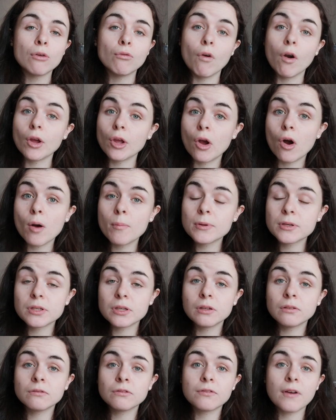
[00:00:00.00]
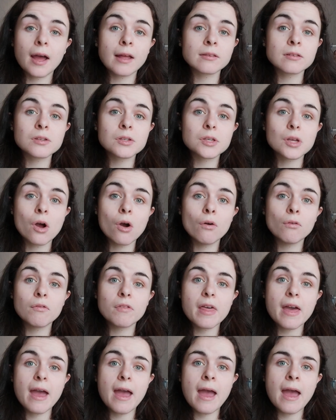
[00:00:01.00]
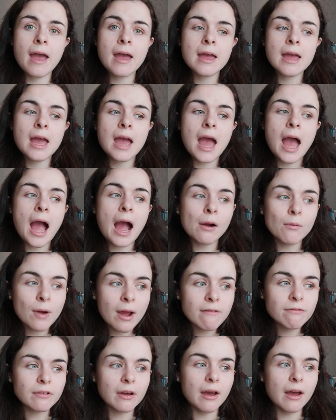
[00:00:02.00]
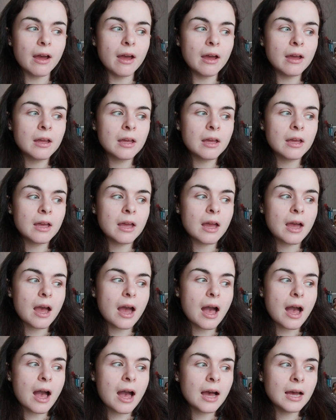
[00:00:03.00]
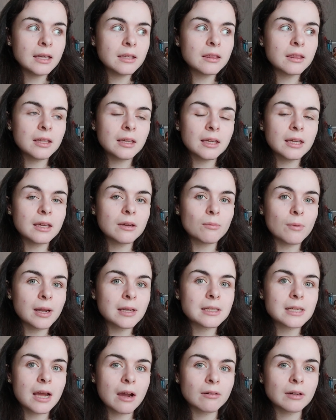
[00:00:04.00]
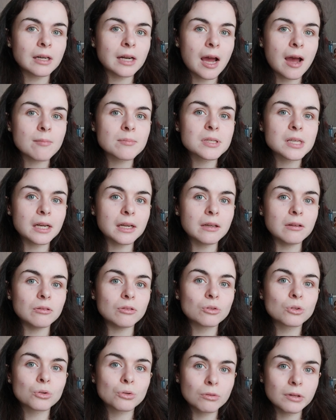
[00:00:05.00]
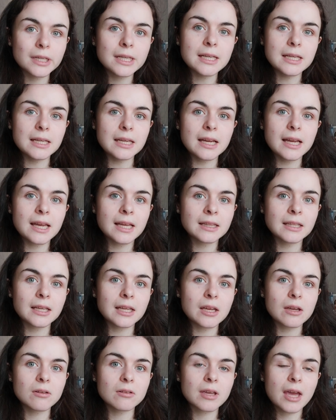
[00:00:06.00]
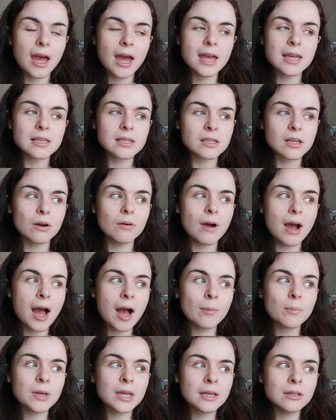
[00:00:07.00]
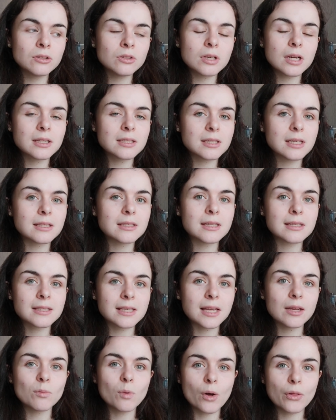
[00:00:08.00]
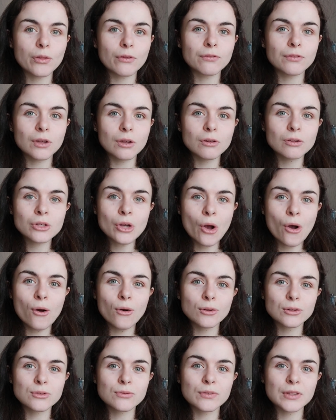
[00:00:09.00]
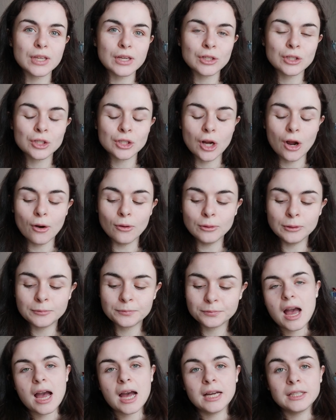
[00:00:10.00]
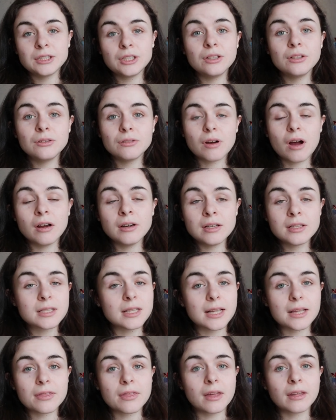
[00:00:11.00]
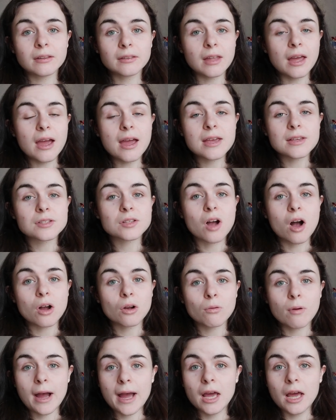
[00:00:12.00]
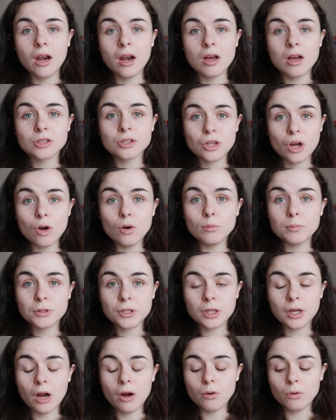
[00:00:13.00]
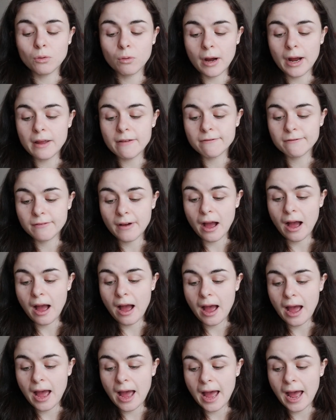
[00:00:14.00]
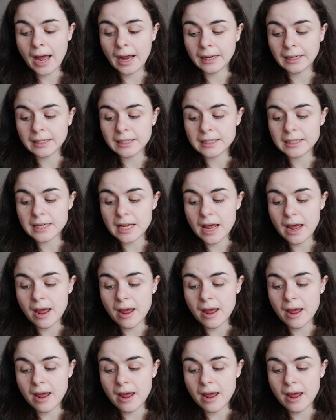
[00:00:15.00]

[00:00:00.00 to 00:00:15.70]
Roy Orbison fans over there. However, I think it went down an absolute tree in the UK, so I'll be interested to see what the future holds for this show. I do honestly think that it's got quite a lot of scope to go quite far, and